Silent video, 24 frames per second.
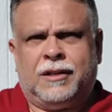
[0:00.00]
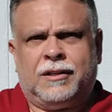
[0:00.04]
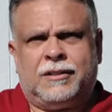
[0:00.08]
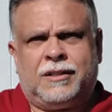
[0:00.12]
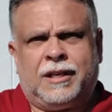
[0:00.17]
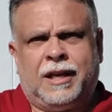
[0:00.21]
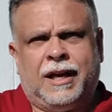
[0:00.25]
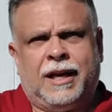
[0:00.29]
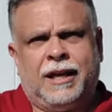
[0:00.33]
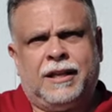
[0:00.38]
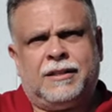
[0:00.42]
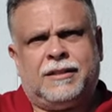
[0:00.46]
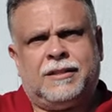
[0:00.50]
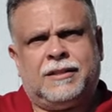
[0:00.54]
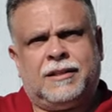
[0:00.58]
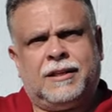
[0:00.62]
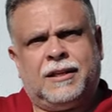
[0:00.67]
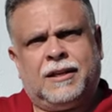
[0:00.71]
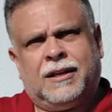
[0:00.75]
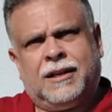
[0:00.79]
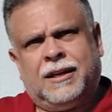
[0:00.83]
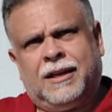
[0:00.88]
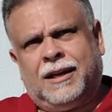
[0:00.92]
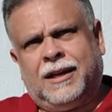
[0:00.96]

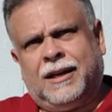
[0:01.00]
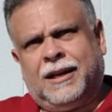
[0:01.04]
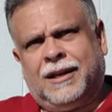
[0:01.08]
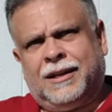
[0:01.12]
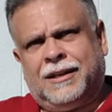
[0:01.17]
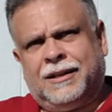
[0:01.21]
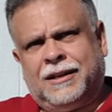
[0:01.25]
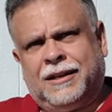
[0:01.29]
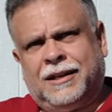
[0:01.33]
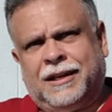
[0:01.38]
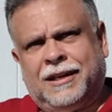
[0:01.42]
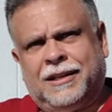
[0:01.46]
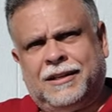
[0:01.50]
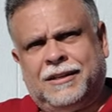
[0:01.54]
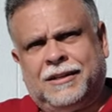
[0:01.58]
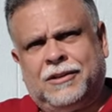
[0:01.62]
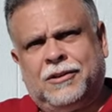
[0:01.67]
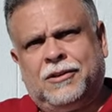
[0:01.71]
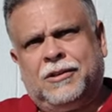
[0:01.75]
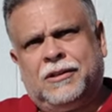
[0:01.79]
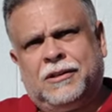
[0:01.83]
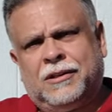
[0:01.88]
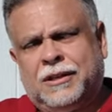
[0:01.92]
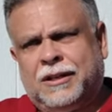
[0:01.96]
tents and and you
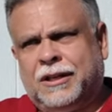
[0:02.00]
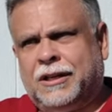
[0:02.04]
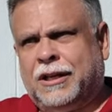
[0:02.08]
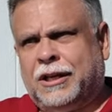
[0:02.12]
know,